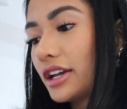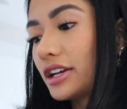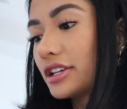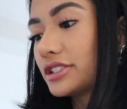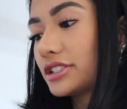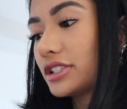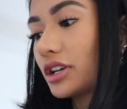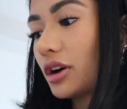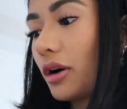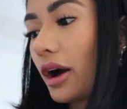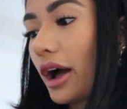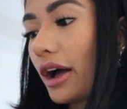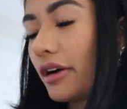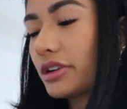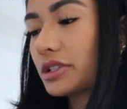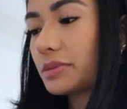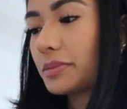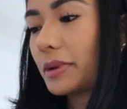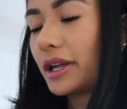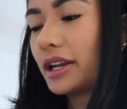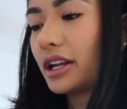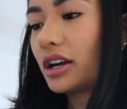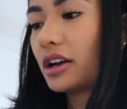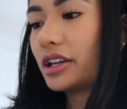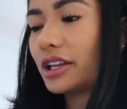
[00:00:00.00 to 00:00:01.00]
So I was
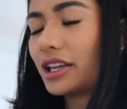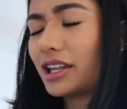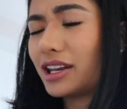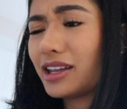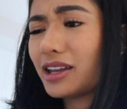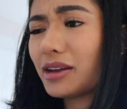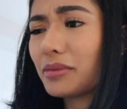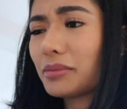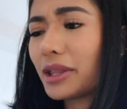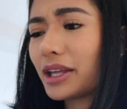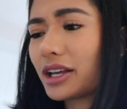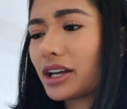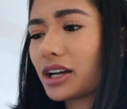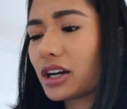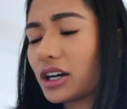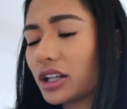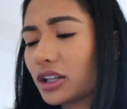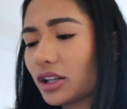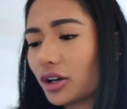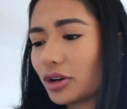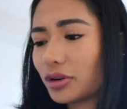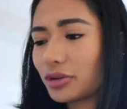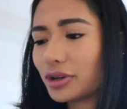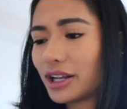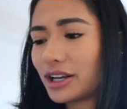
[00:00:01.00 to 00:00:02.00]
planning on getting him like
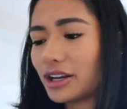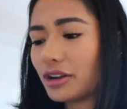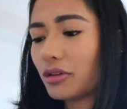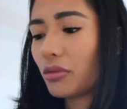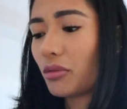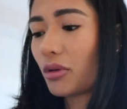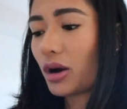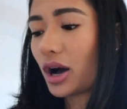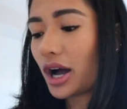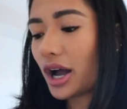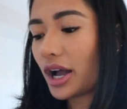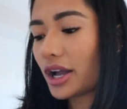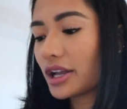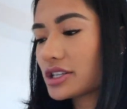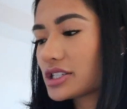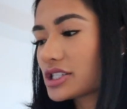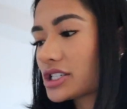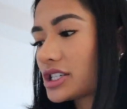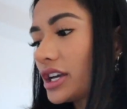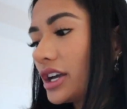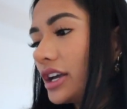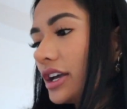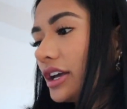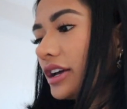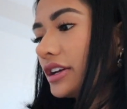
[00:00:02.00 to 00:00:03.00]
cologne and a watch.
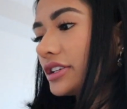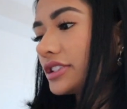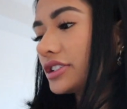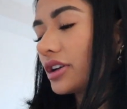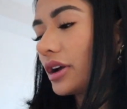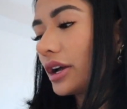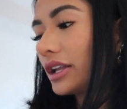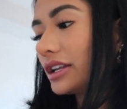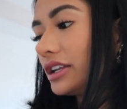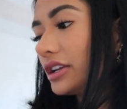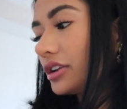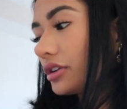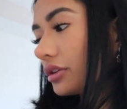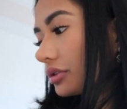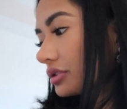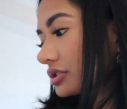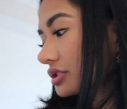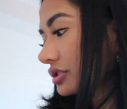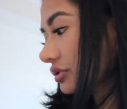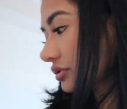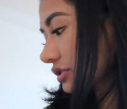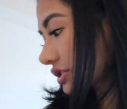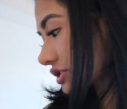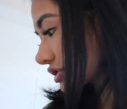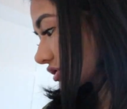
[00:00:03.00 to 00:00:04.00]
So I need to go to
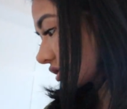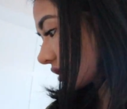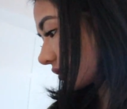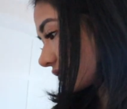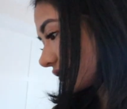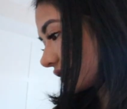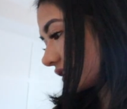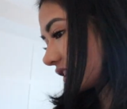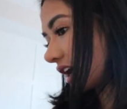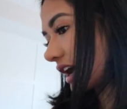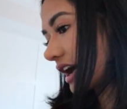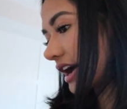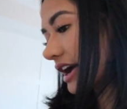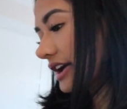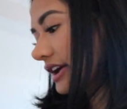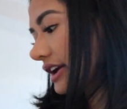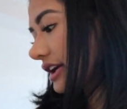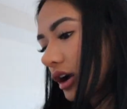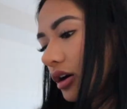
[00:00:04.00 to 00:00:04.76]
Nordstrom for that.